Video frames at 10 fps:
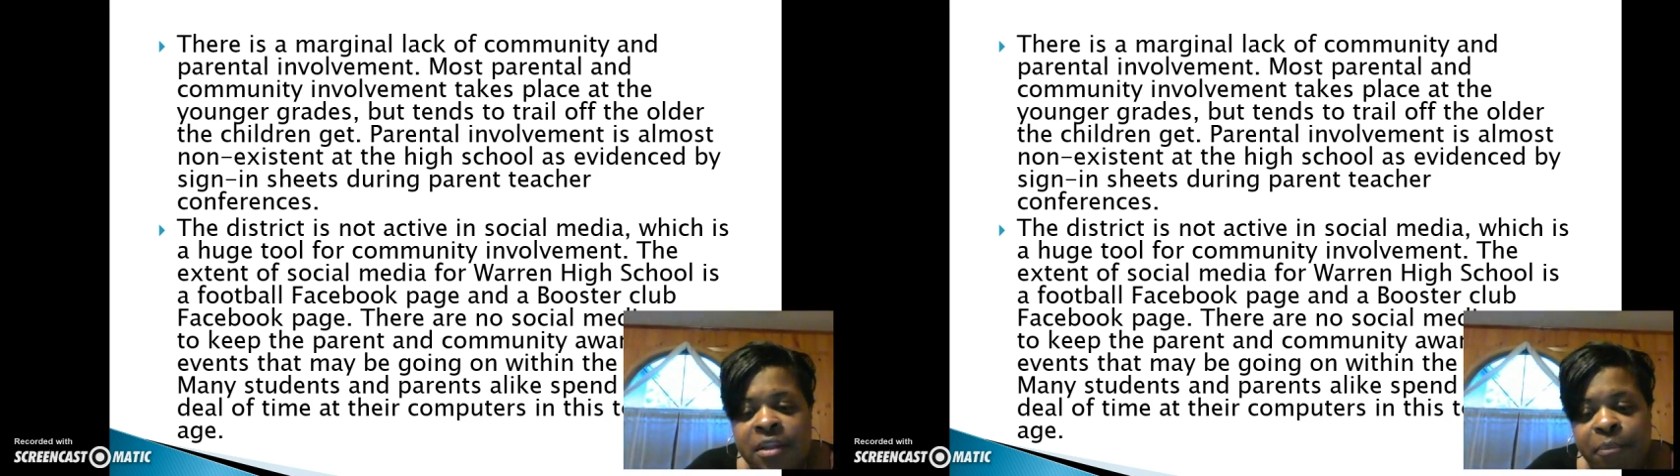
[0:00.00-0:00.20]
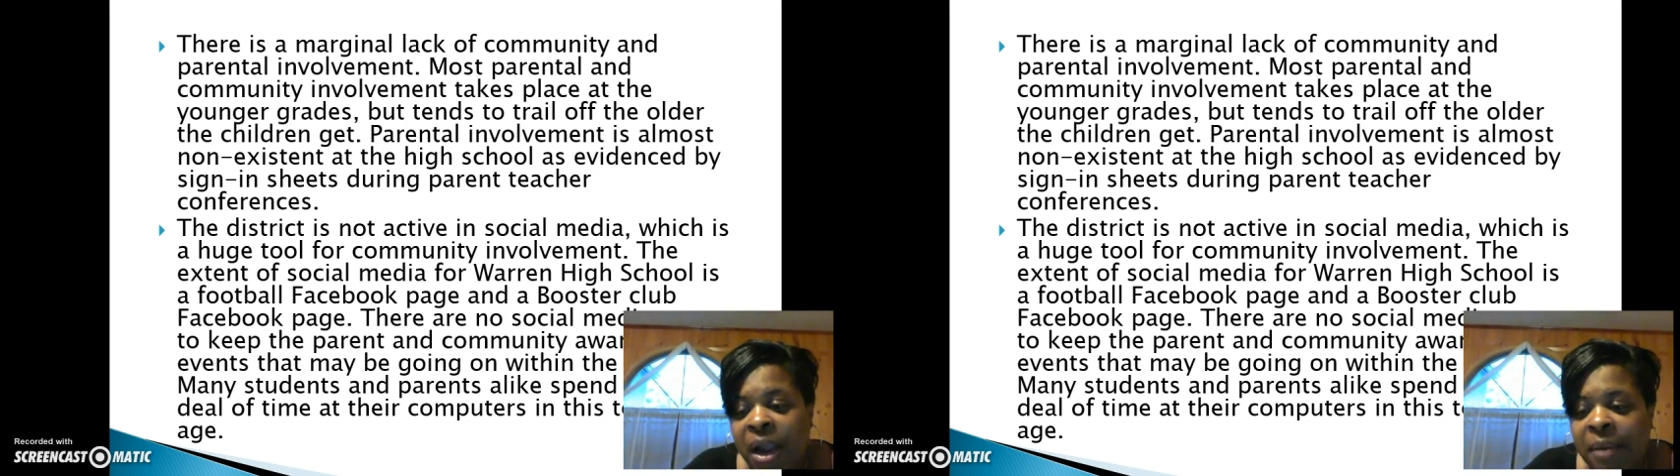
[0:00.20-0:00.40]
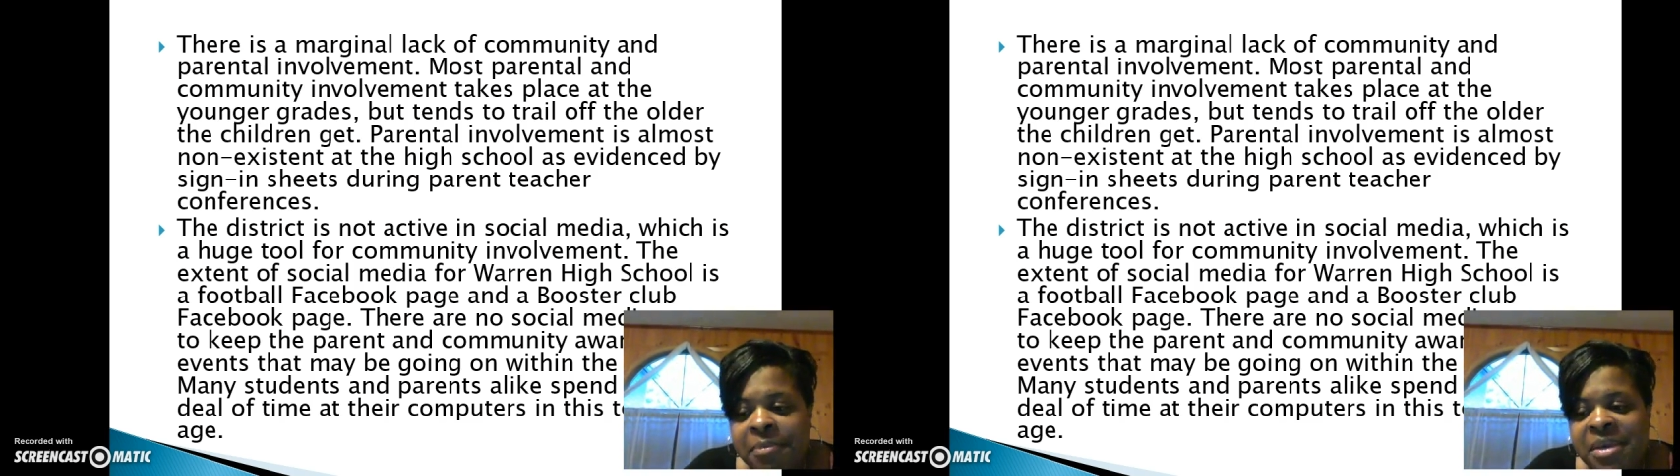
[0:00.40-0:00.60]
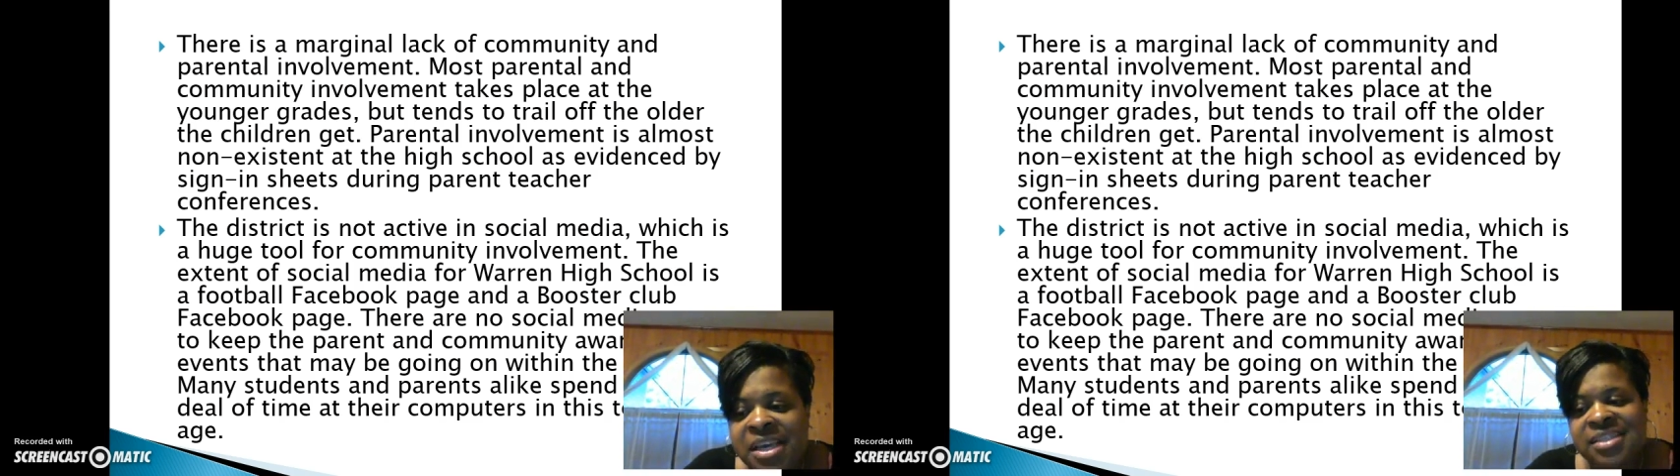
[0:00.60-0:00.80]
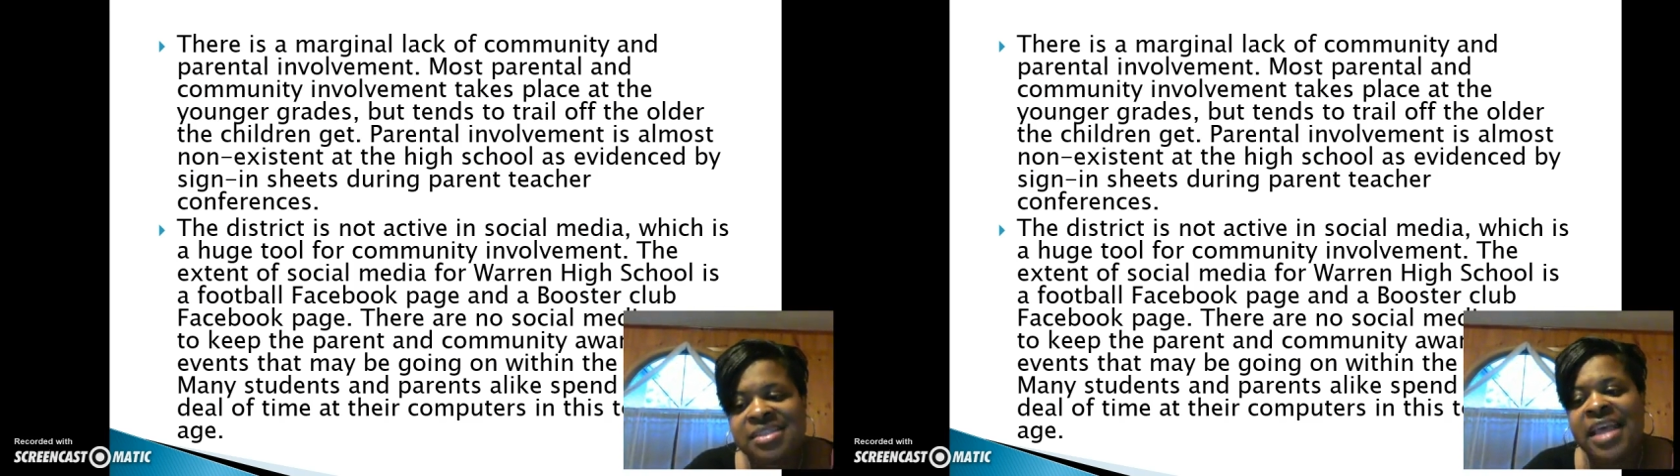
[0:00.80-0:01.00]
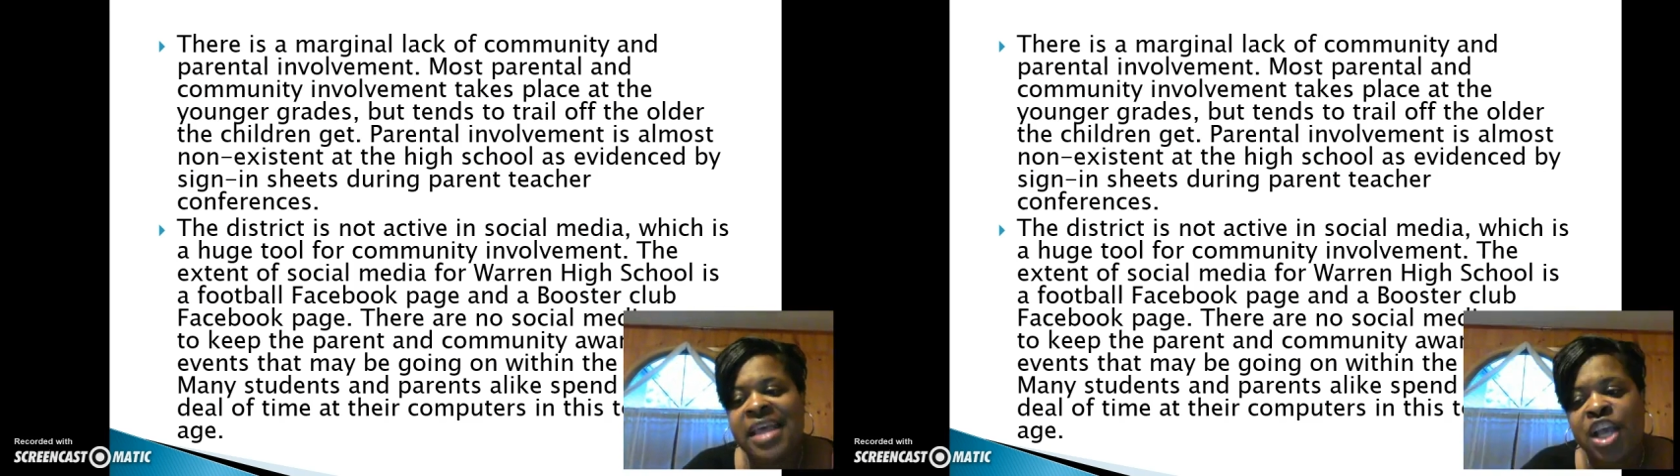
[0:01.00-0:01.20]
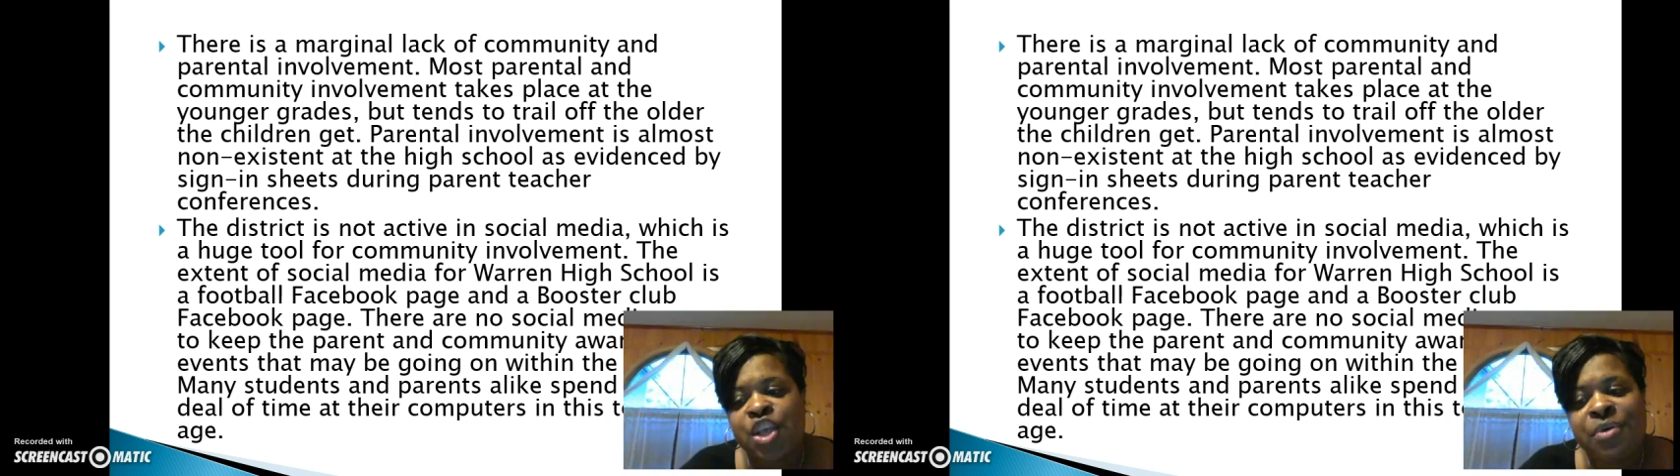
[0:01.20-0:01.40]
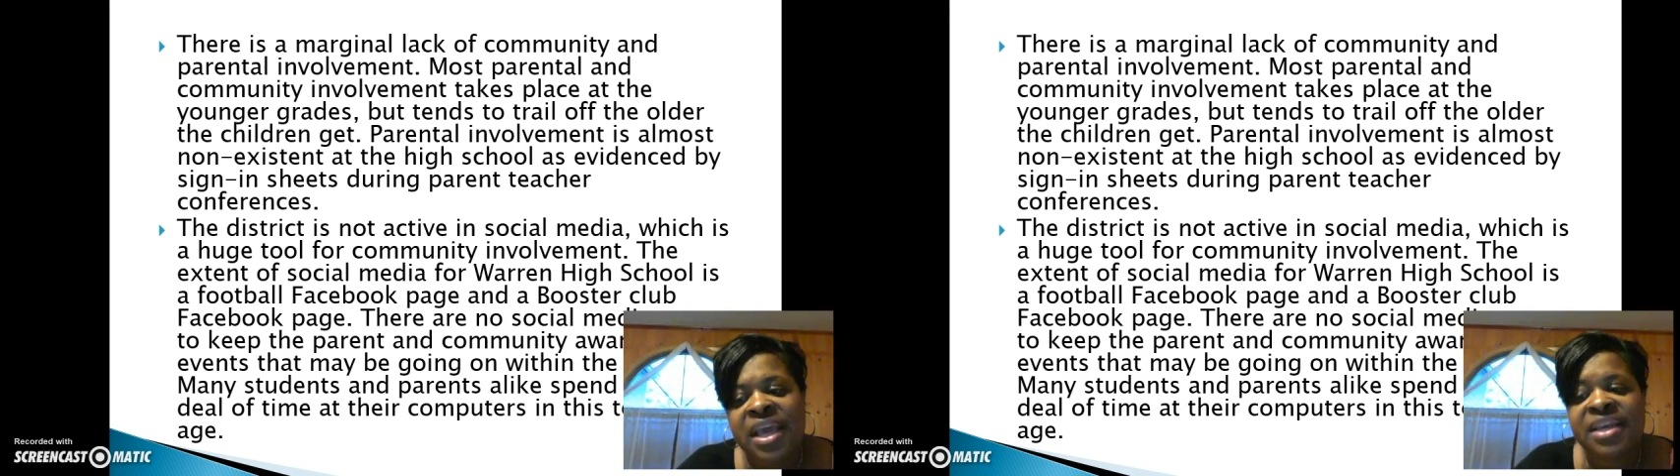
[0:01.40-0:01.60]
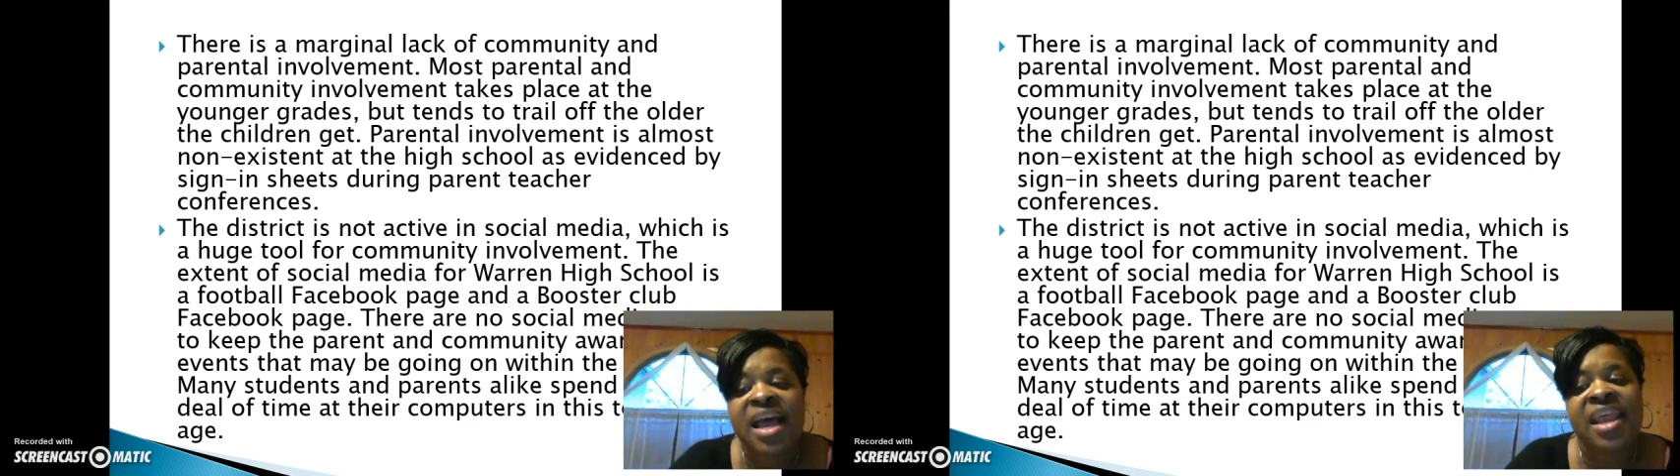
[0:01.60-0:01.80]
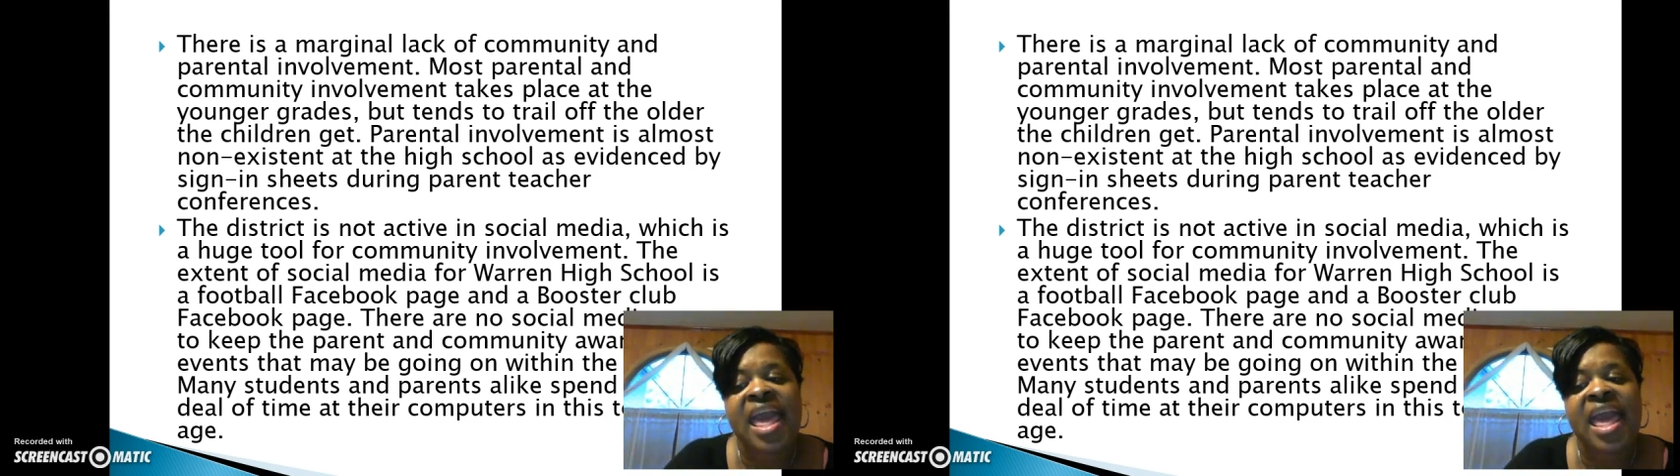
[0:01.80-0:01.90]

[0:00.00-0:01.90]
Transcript: The problem is that you cannot